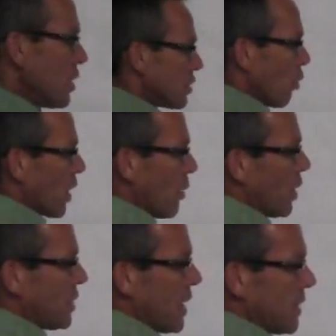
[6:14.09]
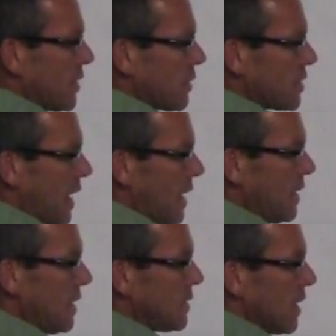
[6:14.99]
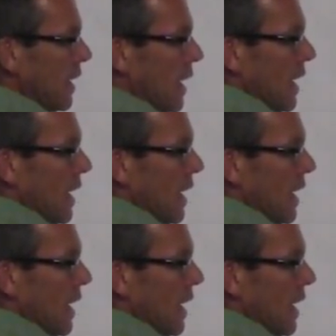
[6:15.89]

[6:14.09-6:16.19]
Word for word: So what I want you guys to understand is